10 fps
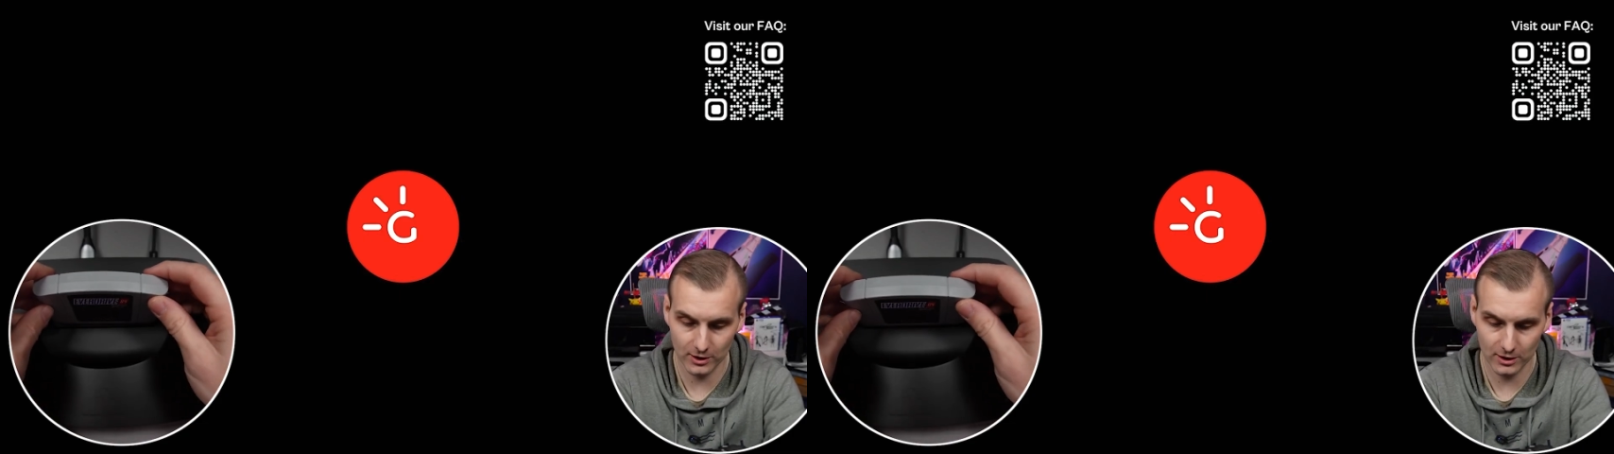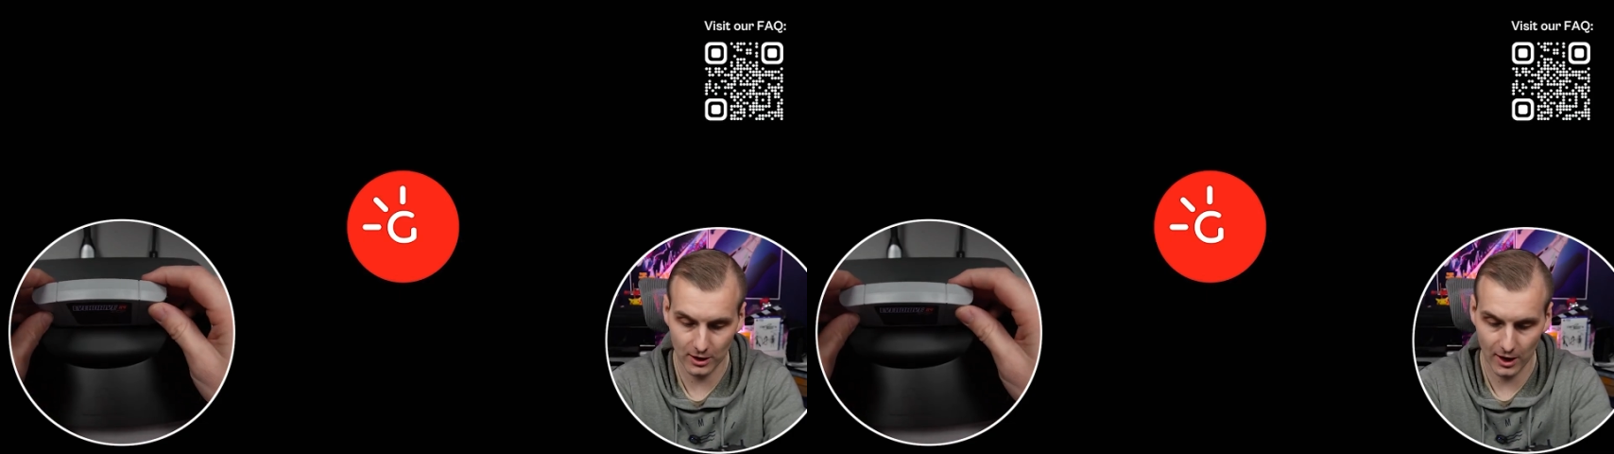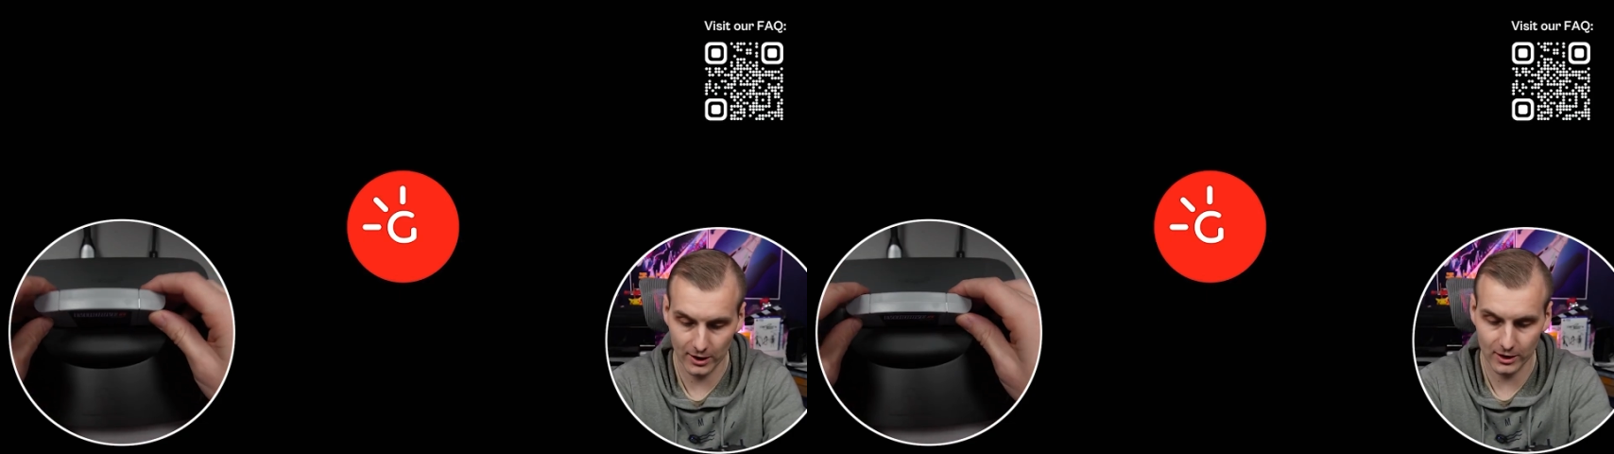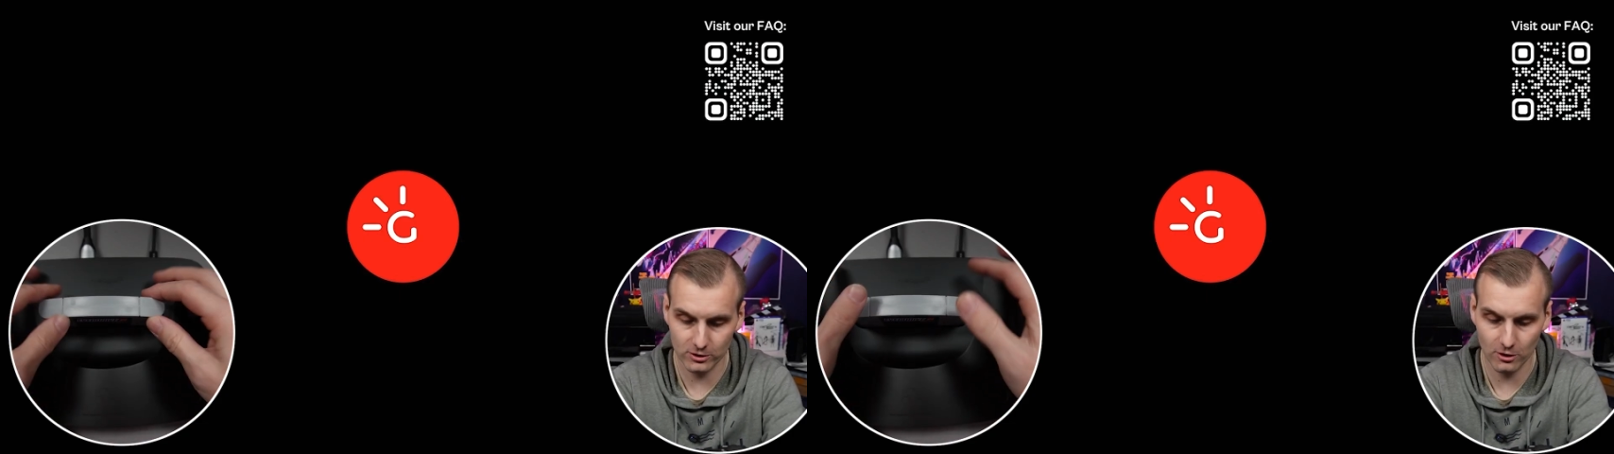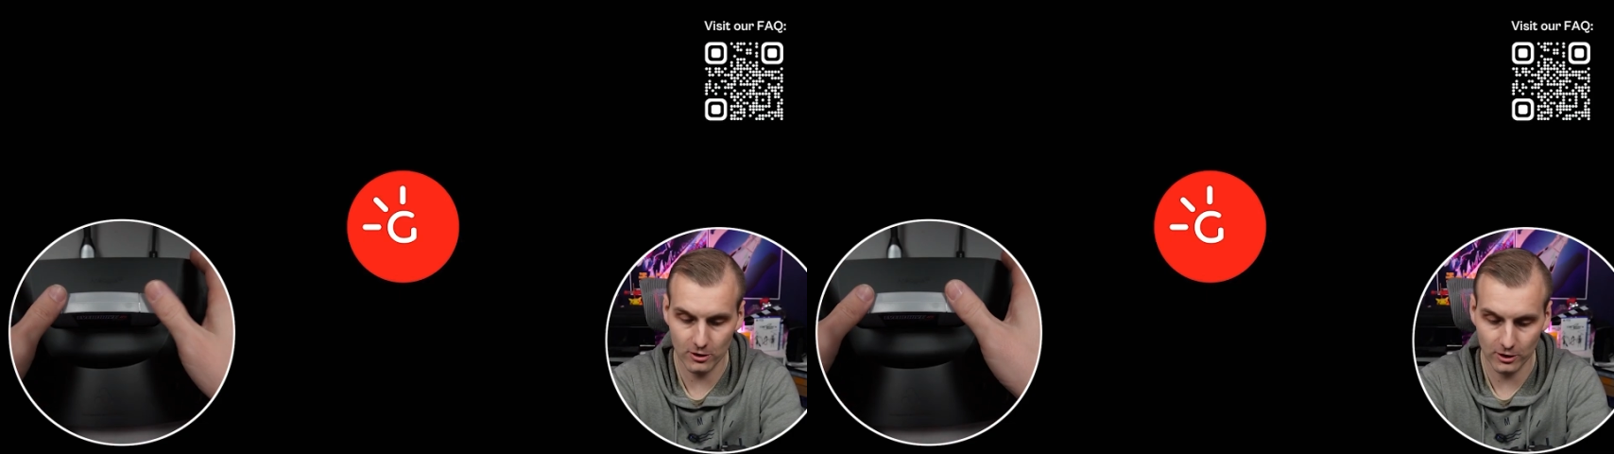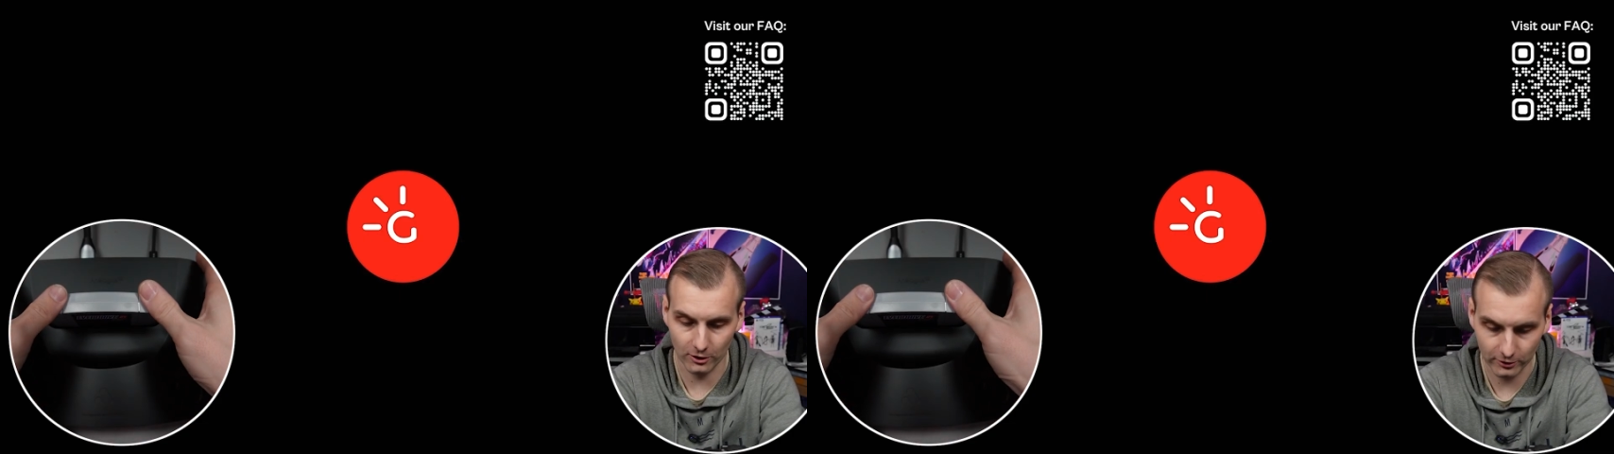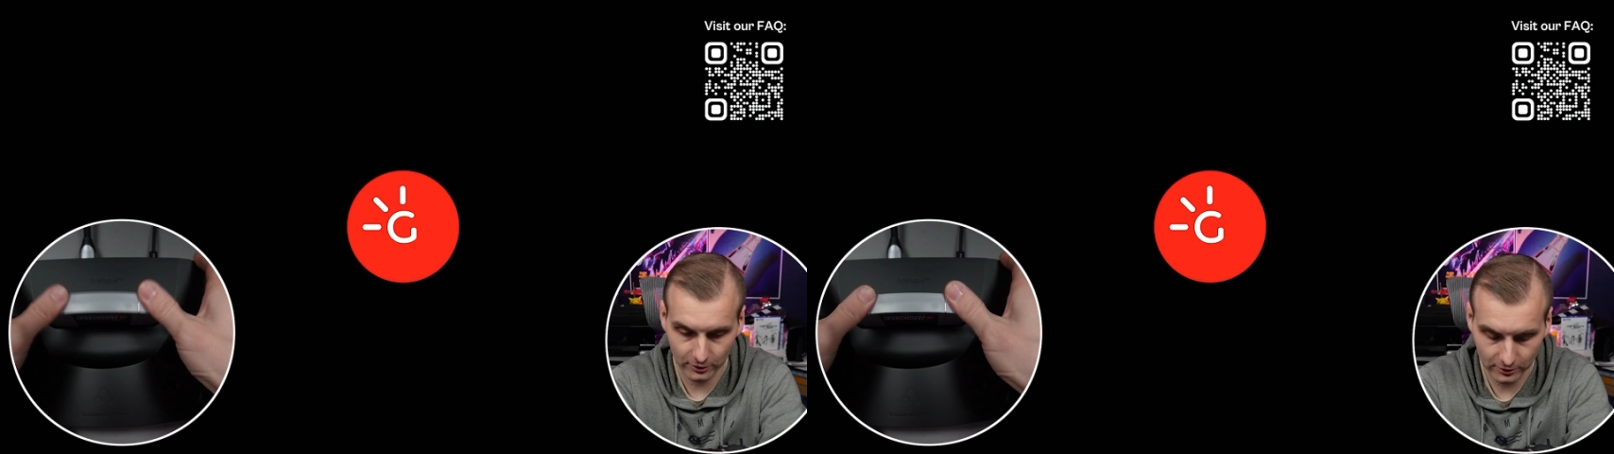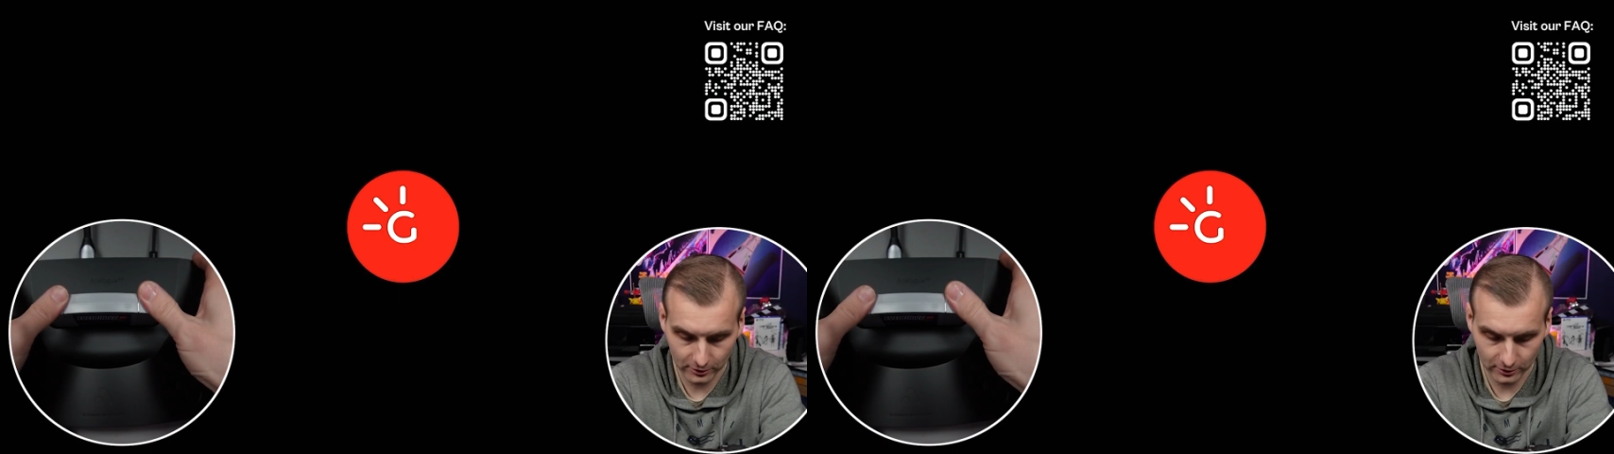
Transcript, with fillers: in and let's turn it on.